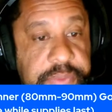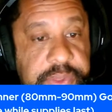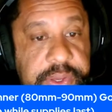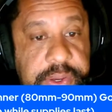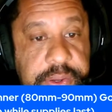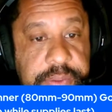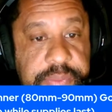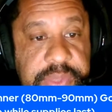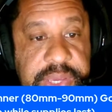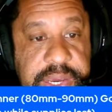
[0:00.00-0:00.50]

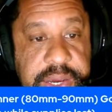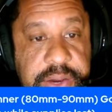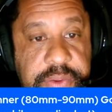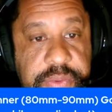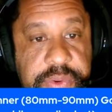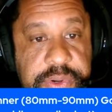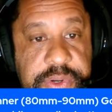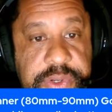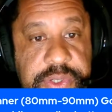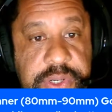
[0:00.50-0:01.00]
The
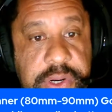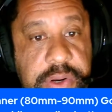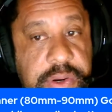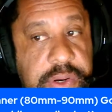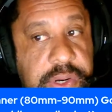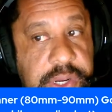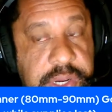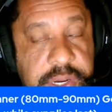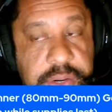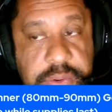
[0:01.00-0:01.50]
Outrunners are
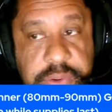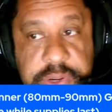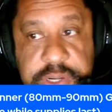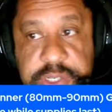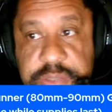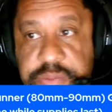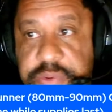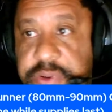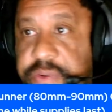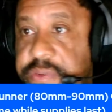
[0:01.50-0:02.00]
not quite
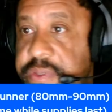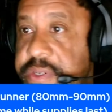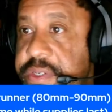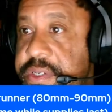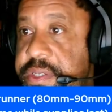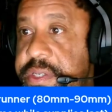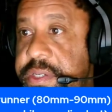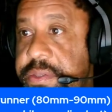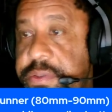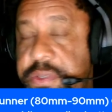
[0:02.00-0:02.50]
as prevalent
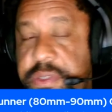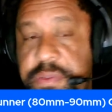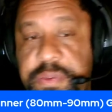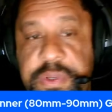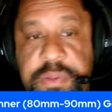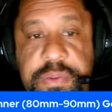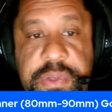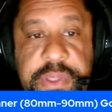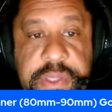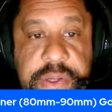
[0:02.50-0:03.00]
as they used to
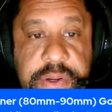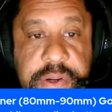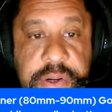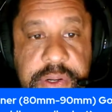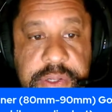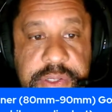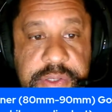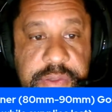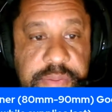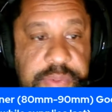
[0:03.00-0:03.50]
be, but there
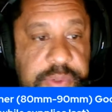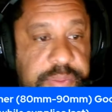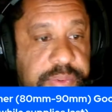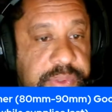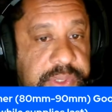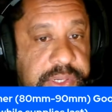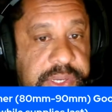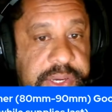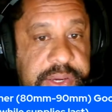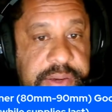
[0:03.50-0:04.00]
are still
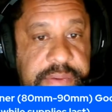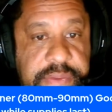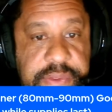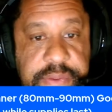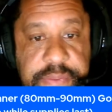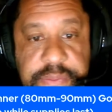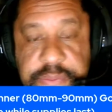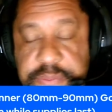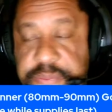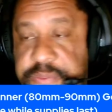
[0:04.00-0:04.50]
people that have
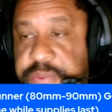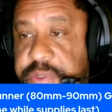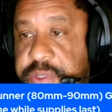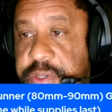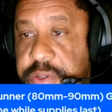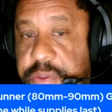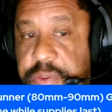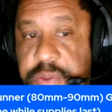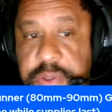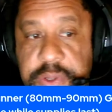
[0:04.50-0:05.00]
them.
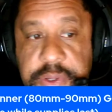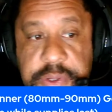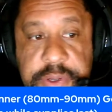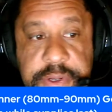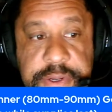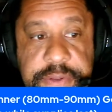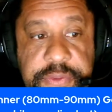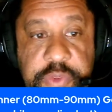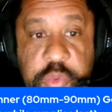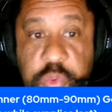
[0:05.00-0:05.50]
So
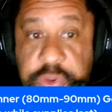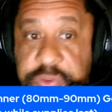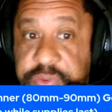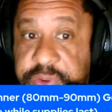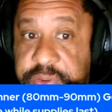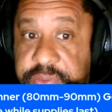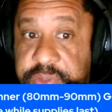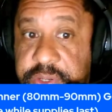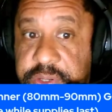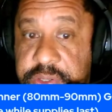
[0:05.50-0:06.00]

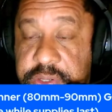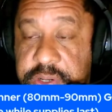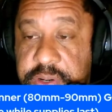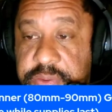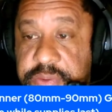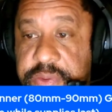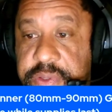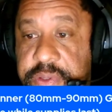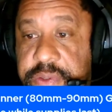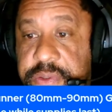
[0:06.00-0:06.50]
$25
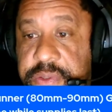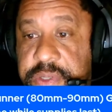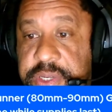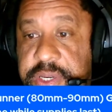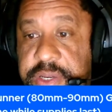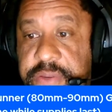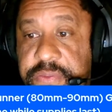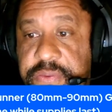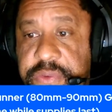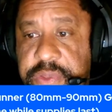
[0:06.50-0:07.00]
off for those.
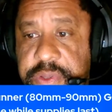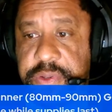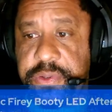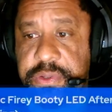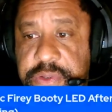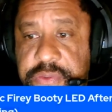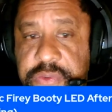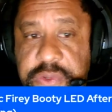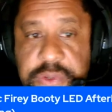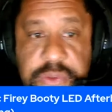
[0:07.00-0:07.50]
And for
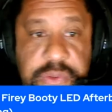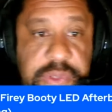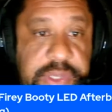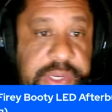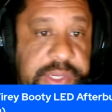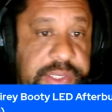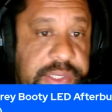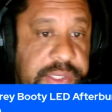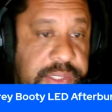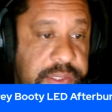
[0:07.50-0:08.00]
those of you
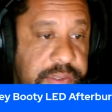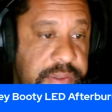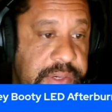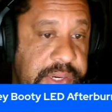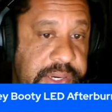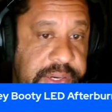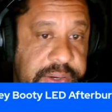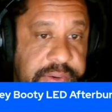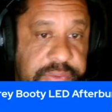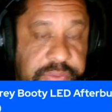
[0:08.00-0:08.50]
that still
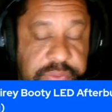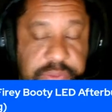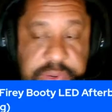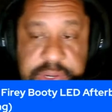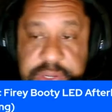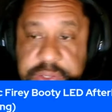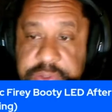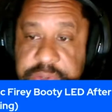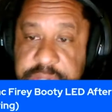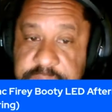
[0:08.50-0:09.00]
have
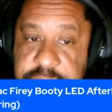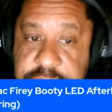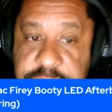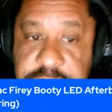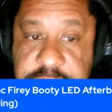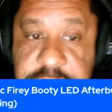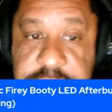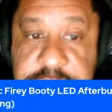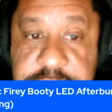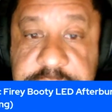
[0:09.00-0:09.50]
regular
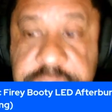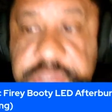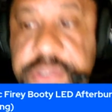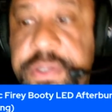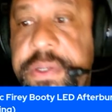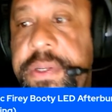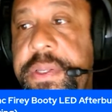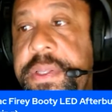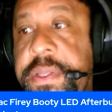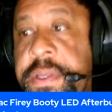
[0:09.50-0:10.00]
Inrunners
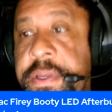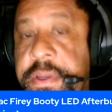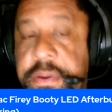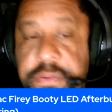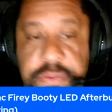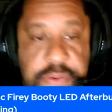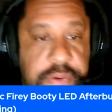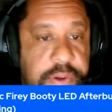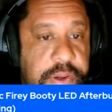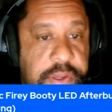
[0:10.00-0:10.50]

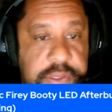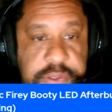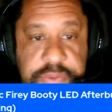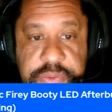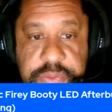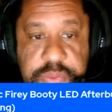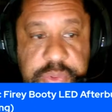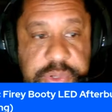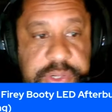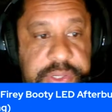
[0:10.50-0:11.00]
for all
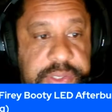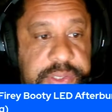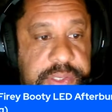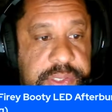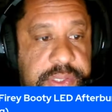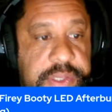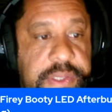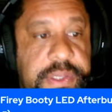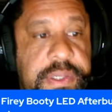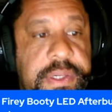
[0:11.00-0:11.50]
different
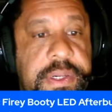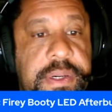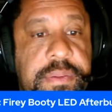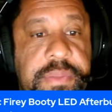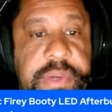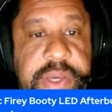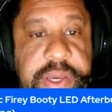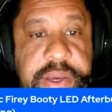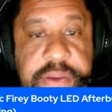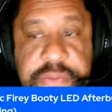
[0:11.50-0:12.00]
brands,
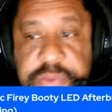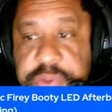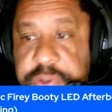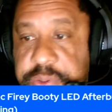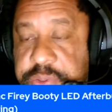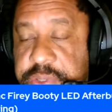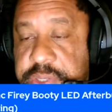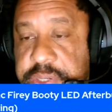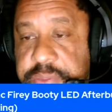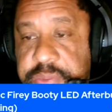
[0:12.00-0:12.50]
I have
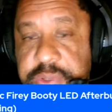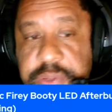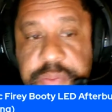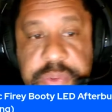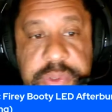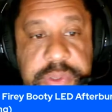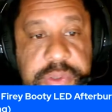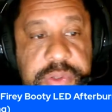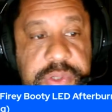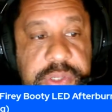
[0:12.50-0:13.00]
those, and I'm going to
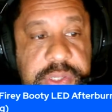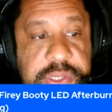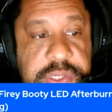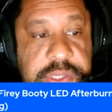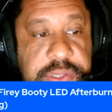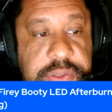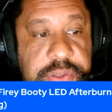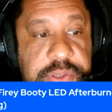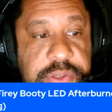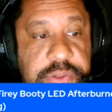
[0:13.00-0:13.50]
put those on
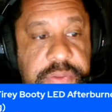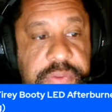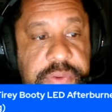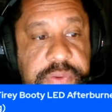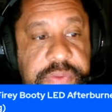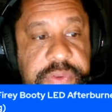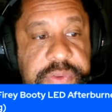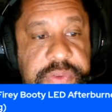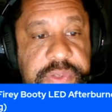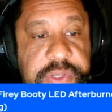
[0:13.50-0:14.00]
sale too for
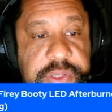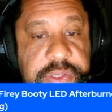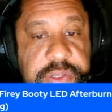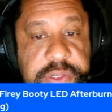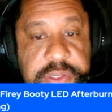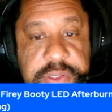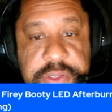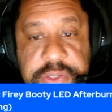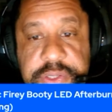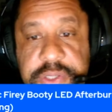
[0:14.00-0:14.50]

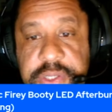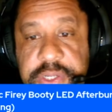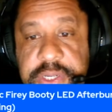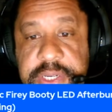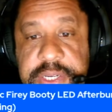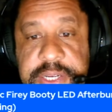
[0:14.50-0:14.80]
$15.